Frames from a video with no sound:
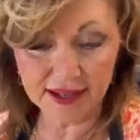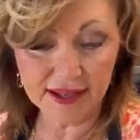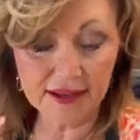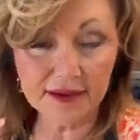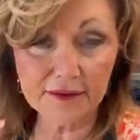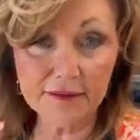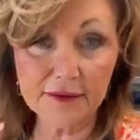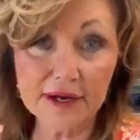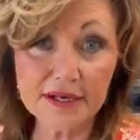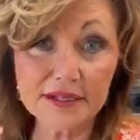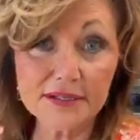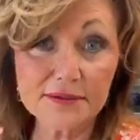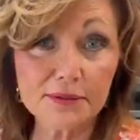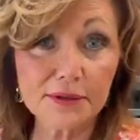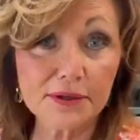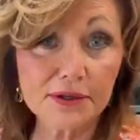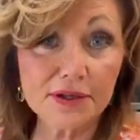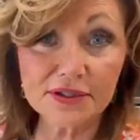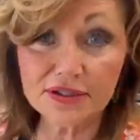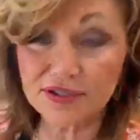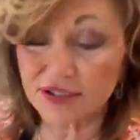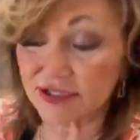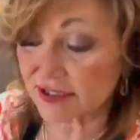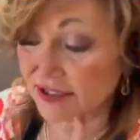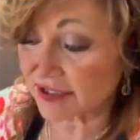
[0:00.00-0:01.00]
Otherwise, we're
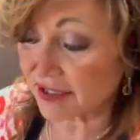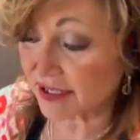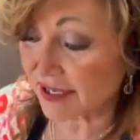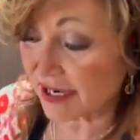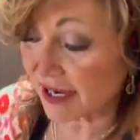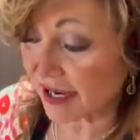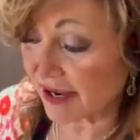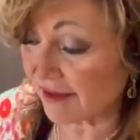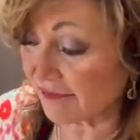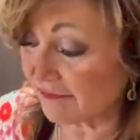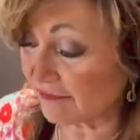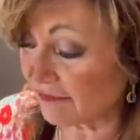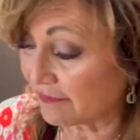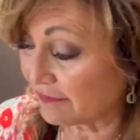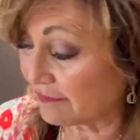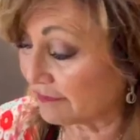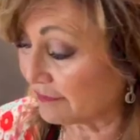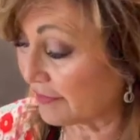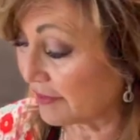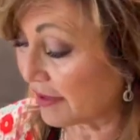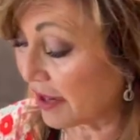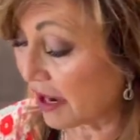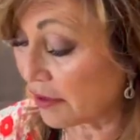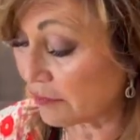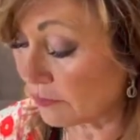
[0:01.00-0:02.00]
just going to have
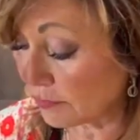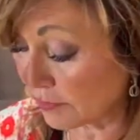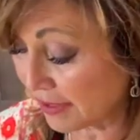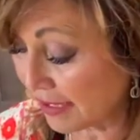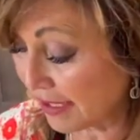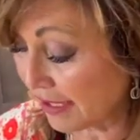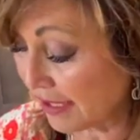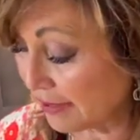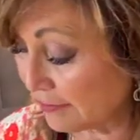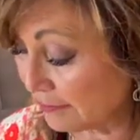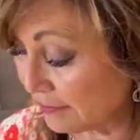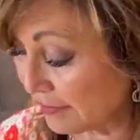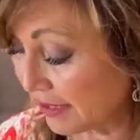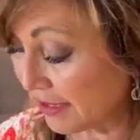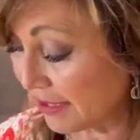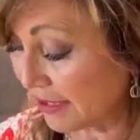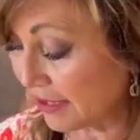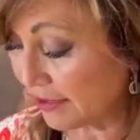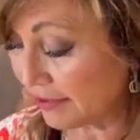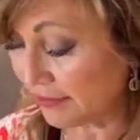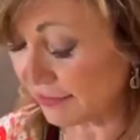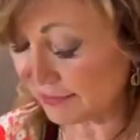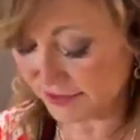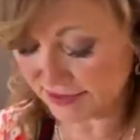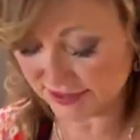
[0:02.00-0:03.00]
a really,
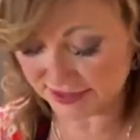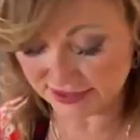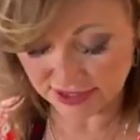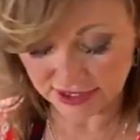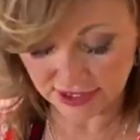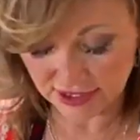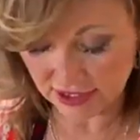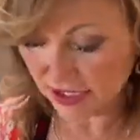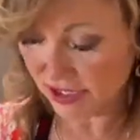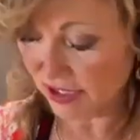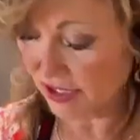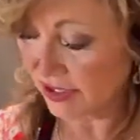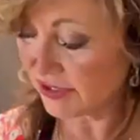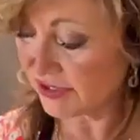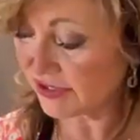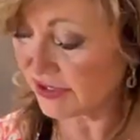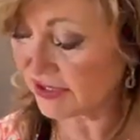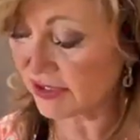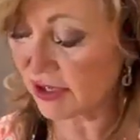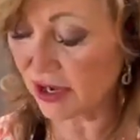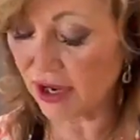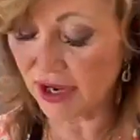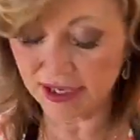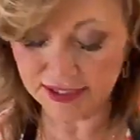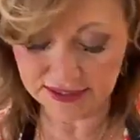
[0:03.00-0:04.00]
really loose
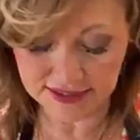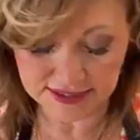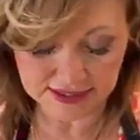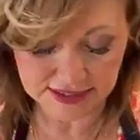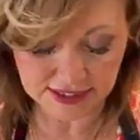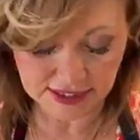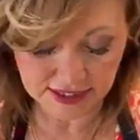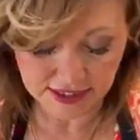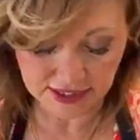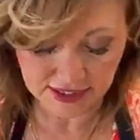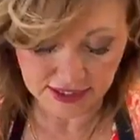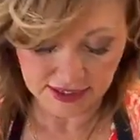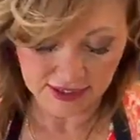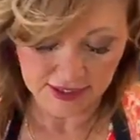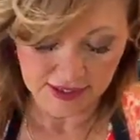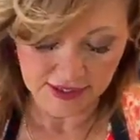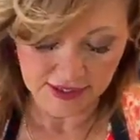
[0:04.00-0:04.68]
sauce.